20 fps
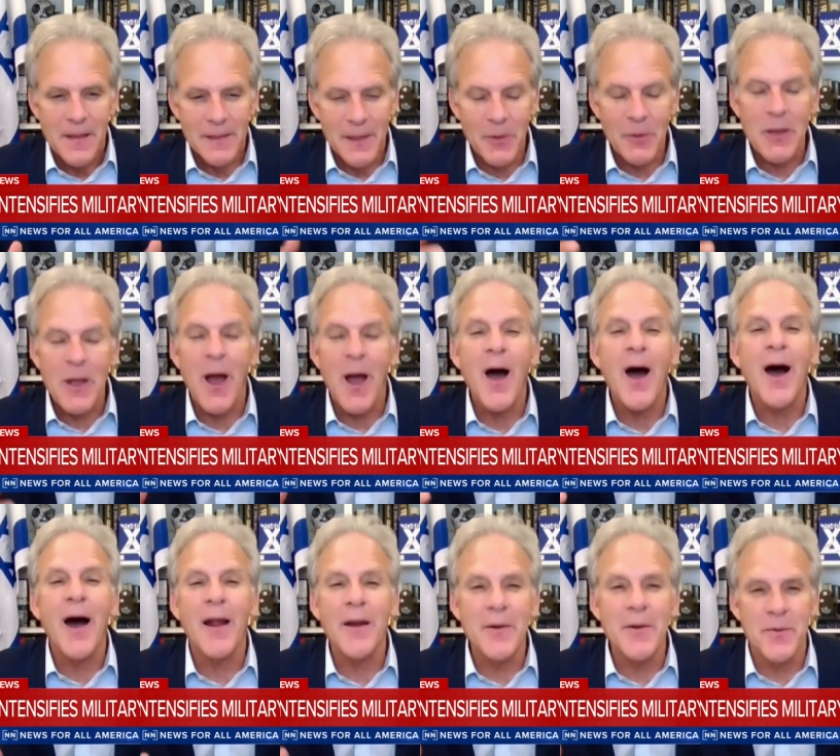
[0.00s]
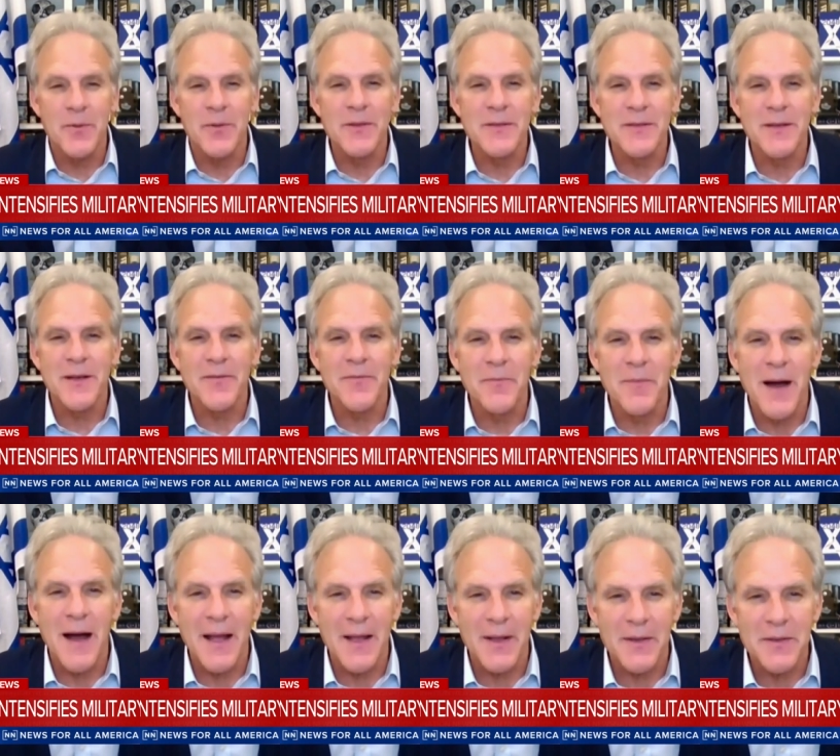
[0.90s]
literally hundreds of
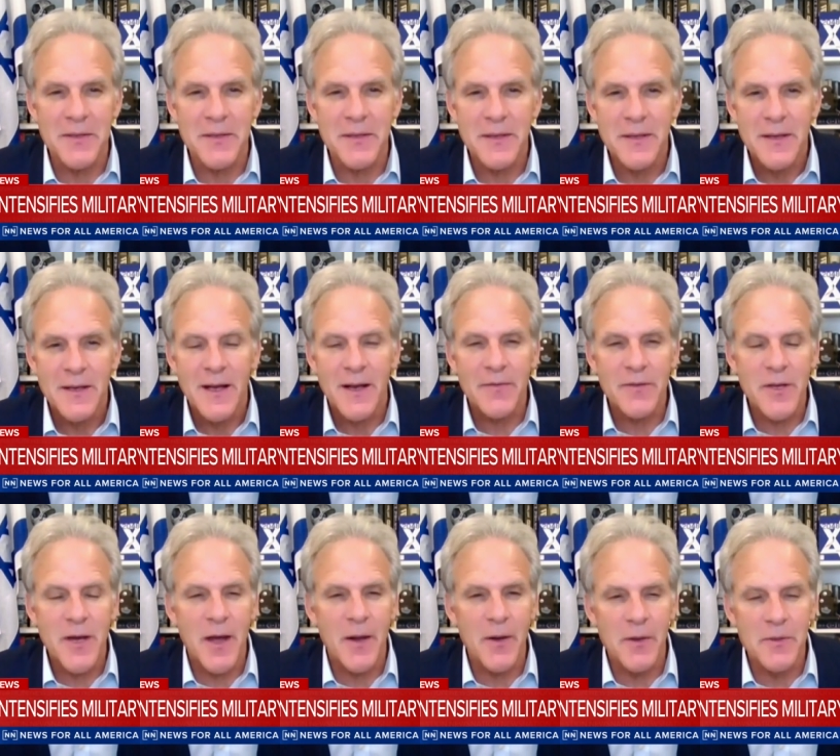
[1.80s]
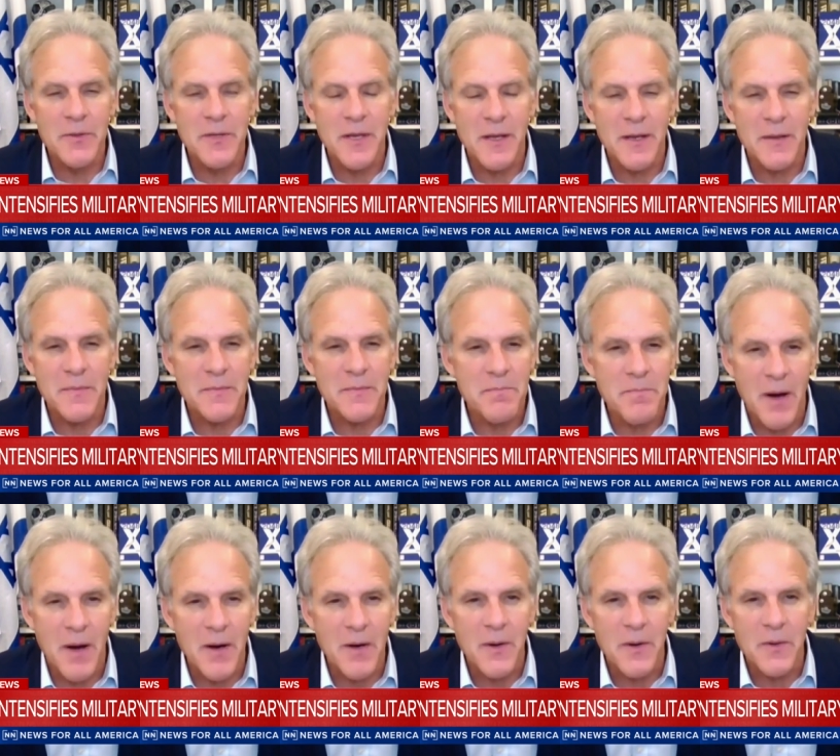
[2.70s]
miles of tunnels and
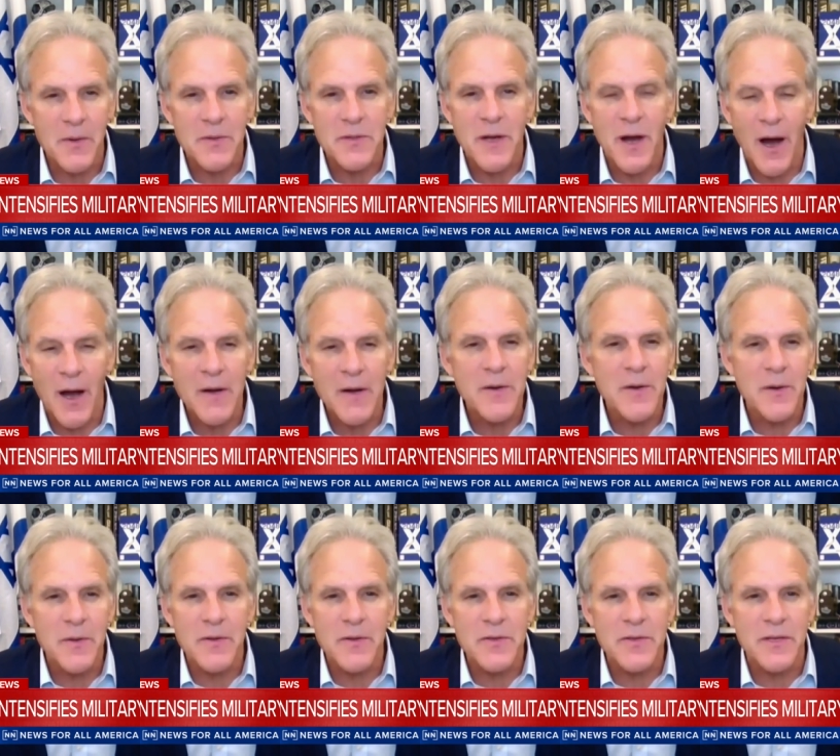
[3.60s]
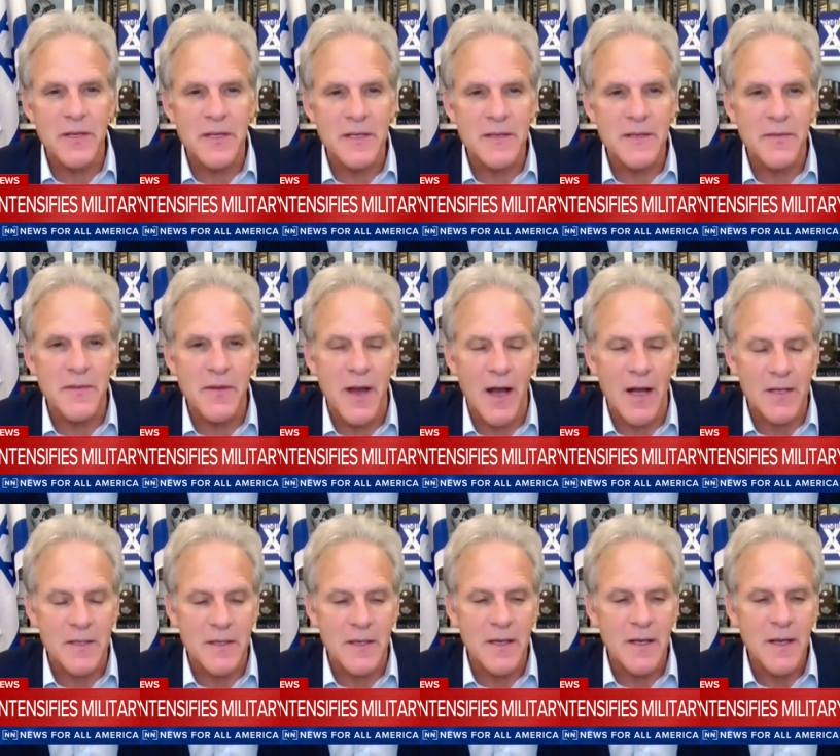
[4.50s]
bunkers under the cities of
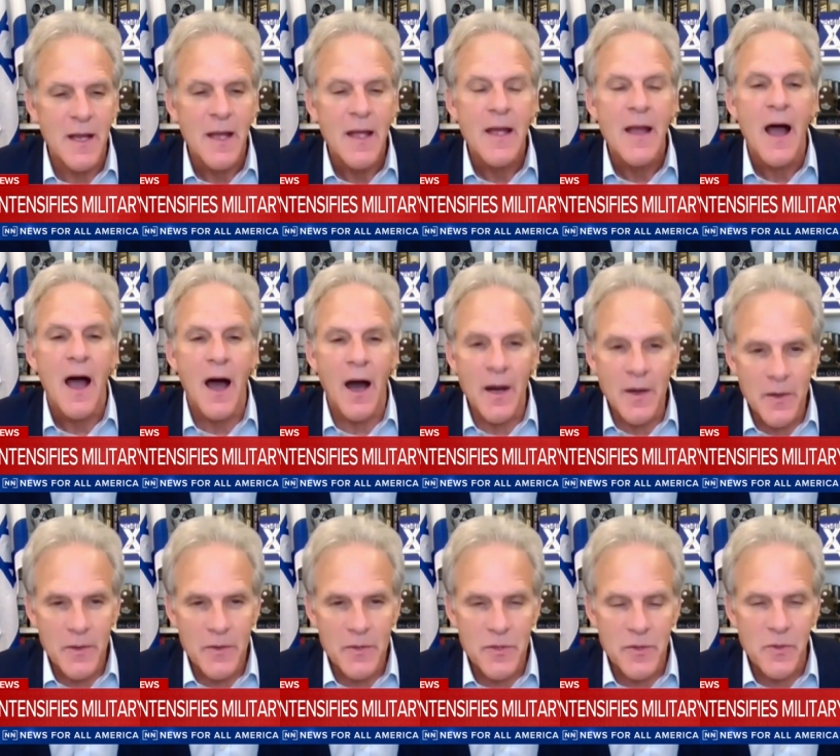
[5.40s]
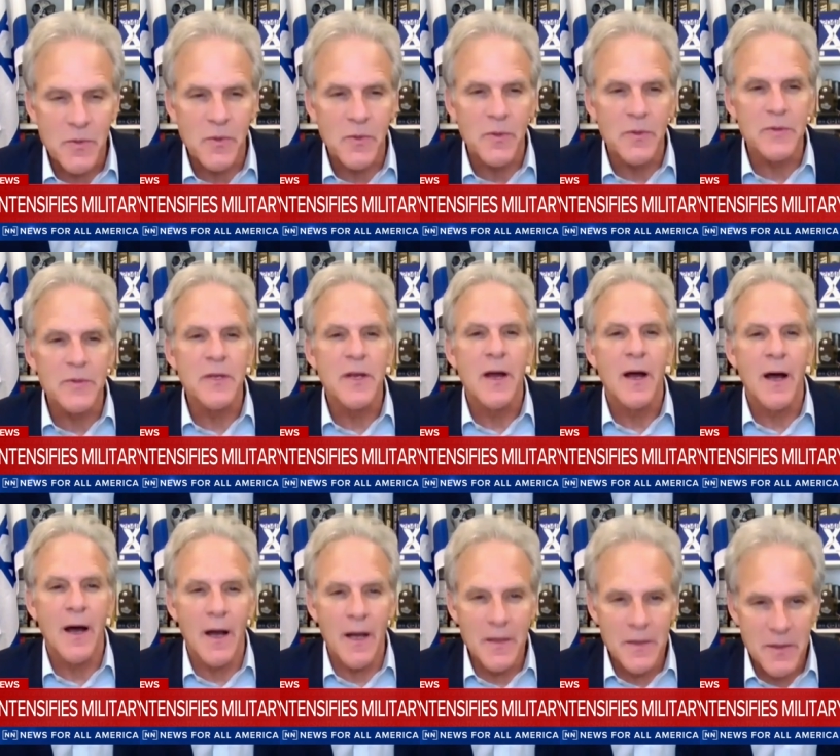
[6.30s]
Gaza, under the schools,
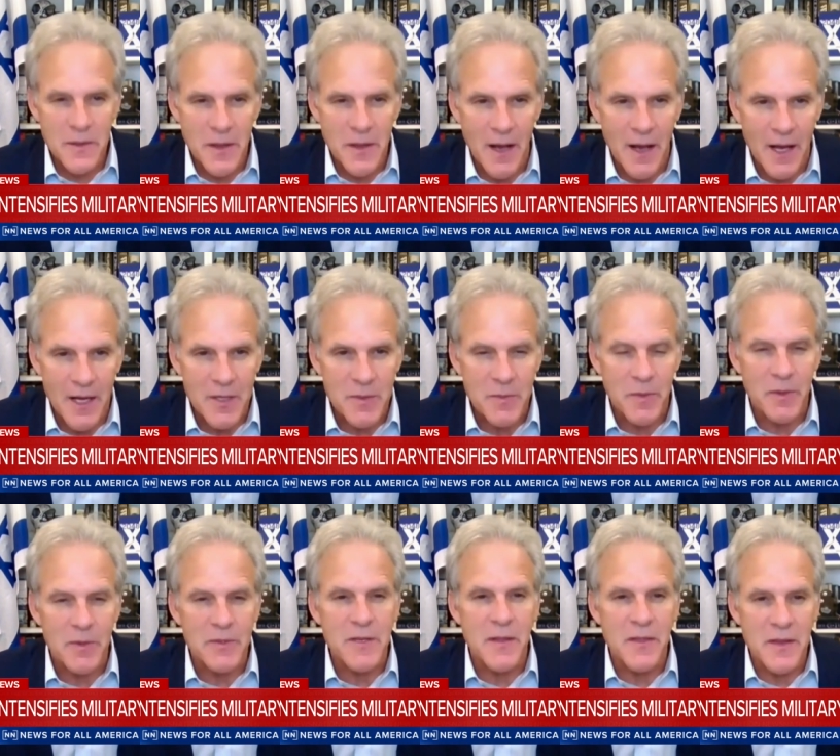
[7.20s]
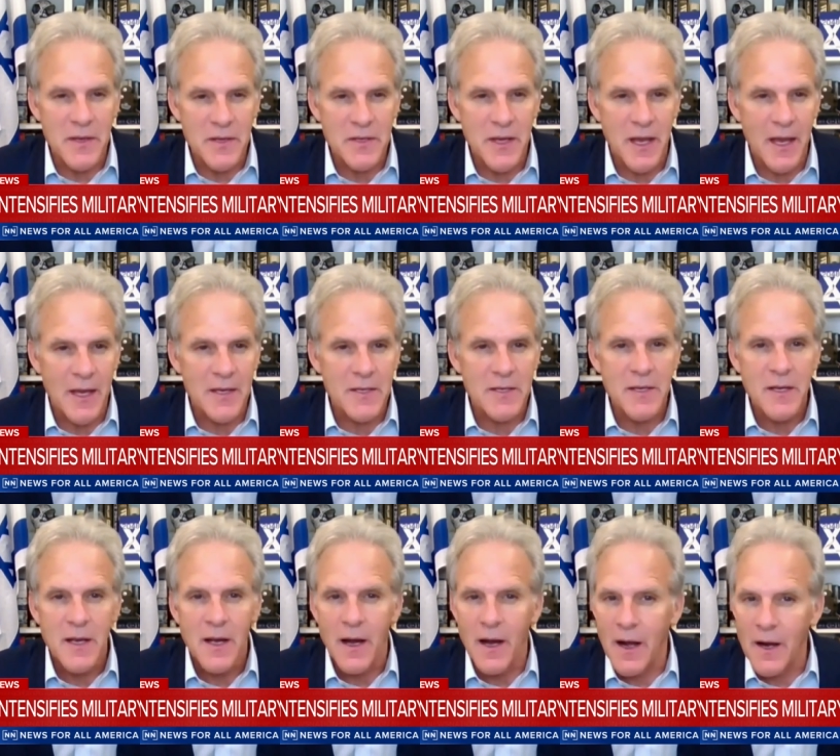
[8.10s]
under the hospitals, in this
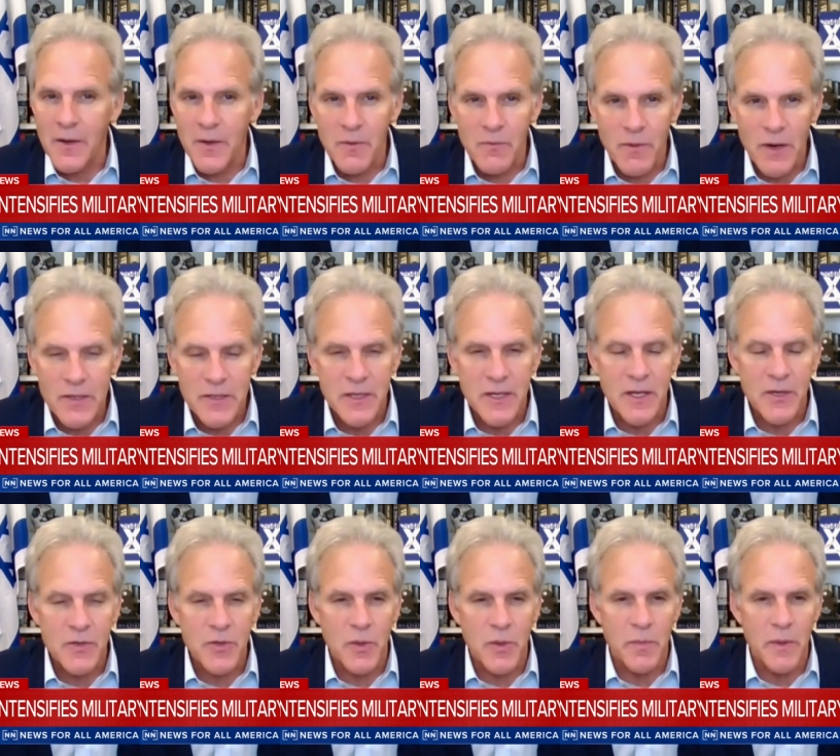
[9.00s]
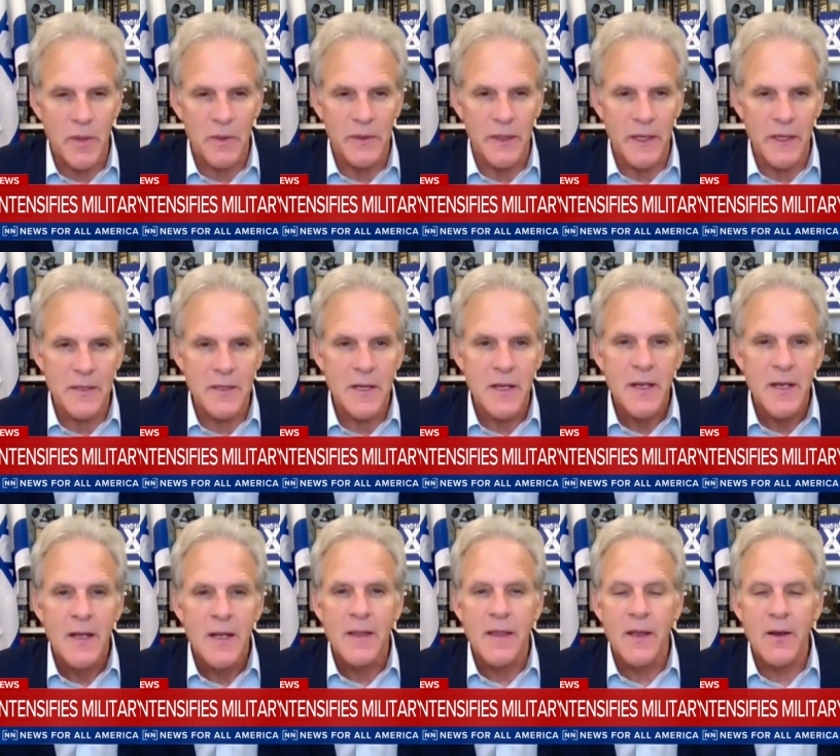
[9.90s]
case, under residential buildings.
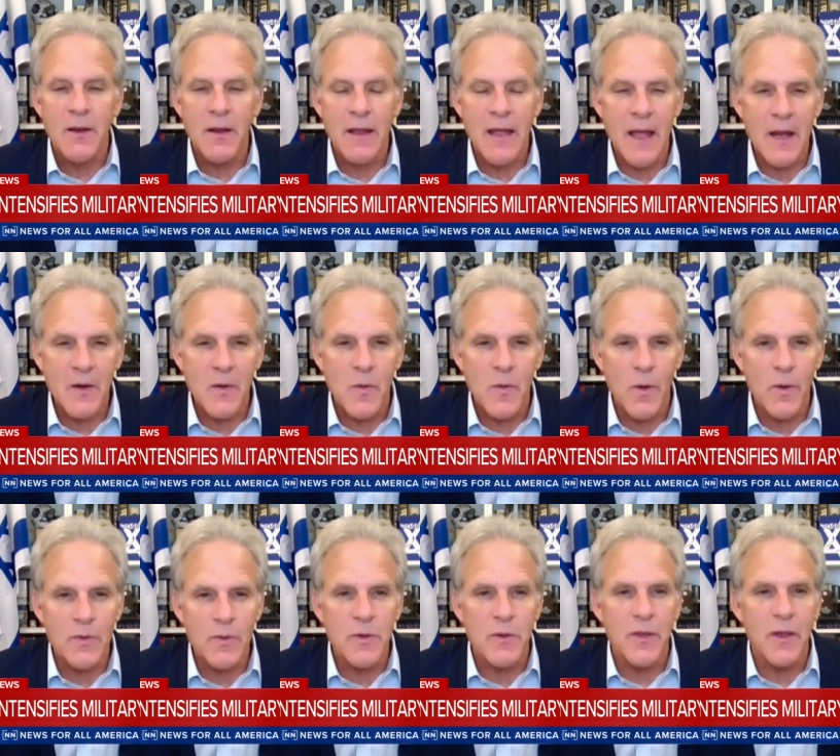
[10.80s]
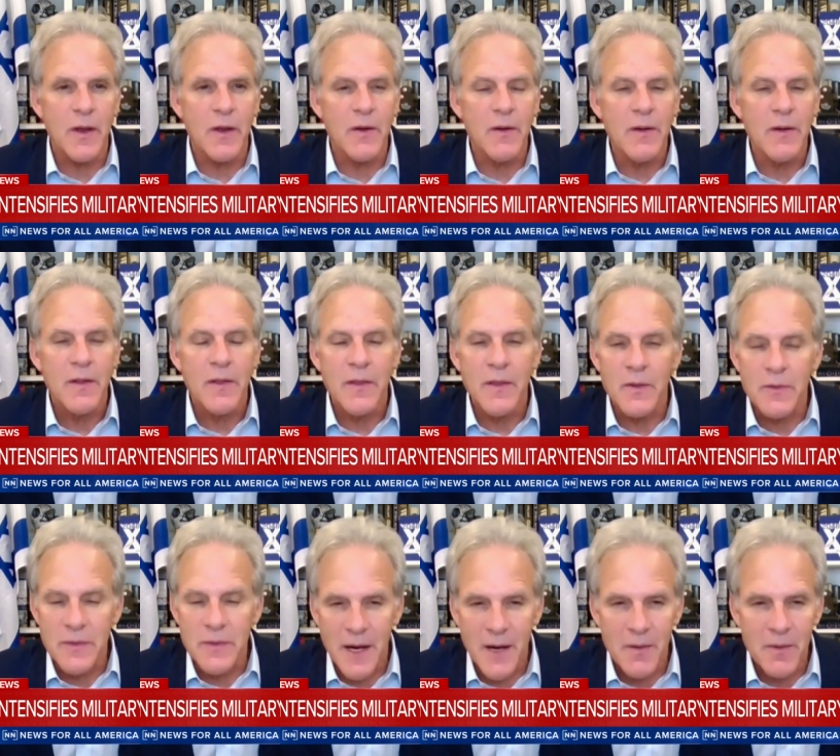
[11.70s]
Their headquarters are there,
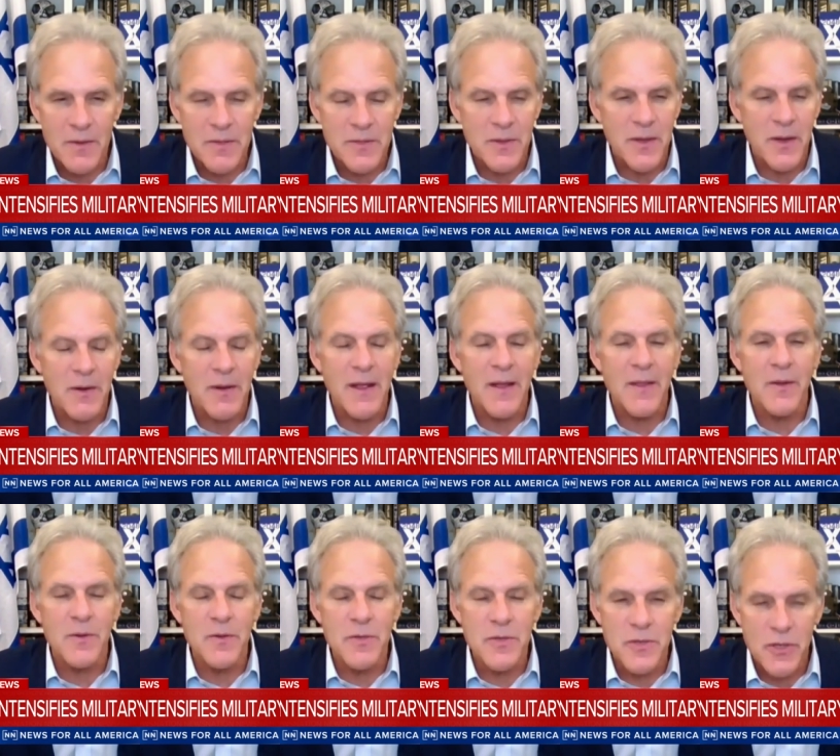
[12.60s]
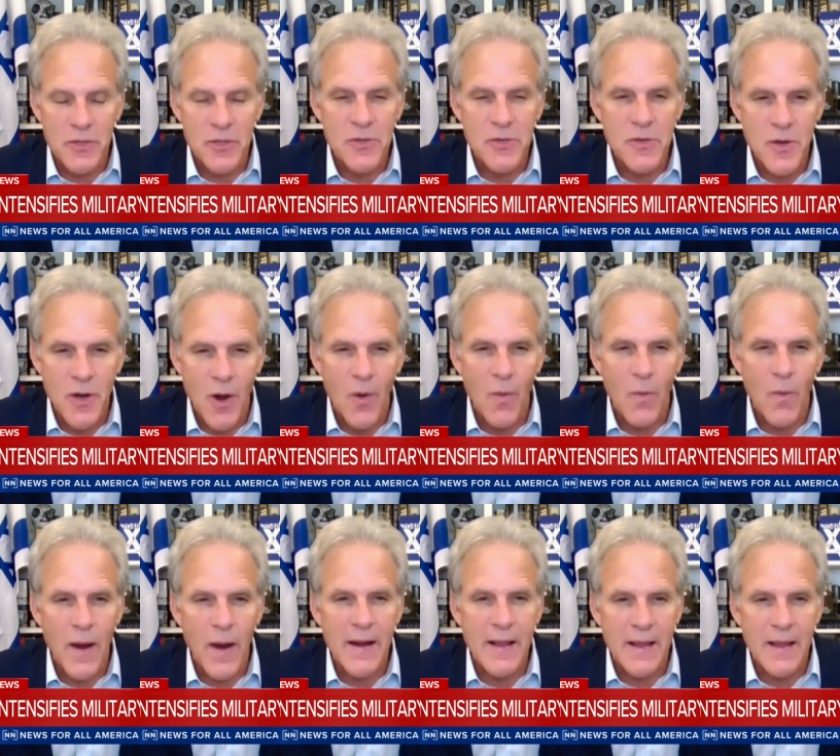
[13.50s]
their terrorists are there, and there's just no
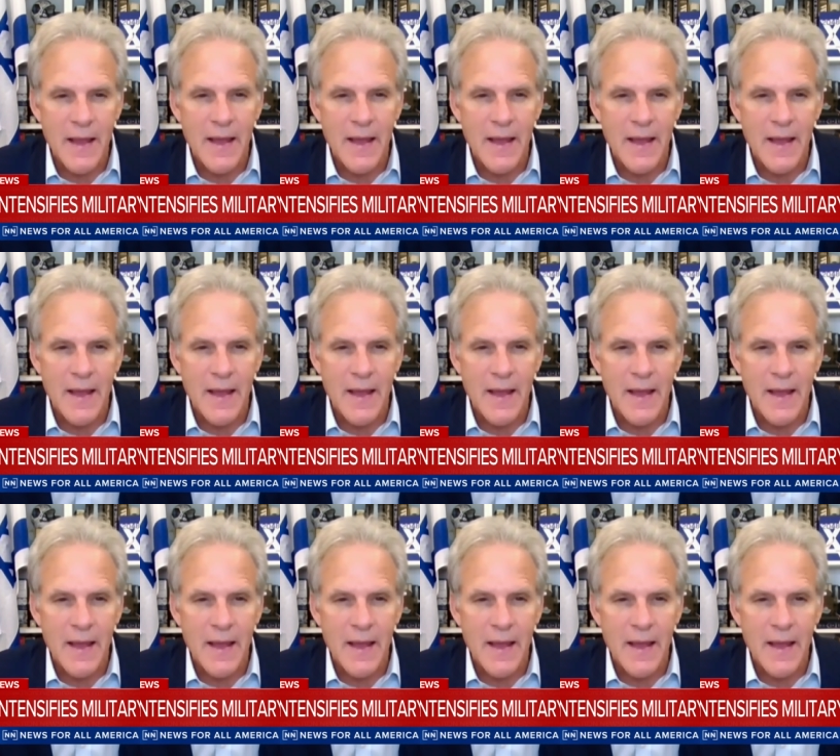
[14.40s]
way to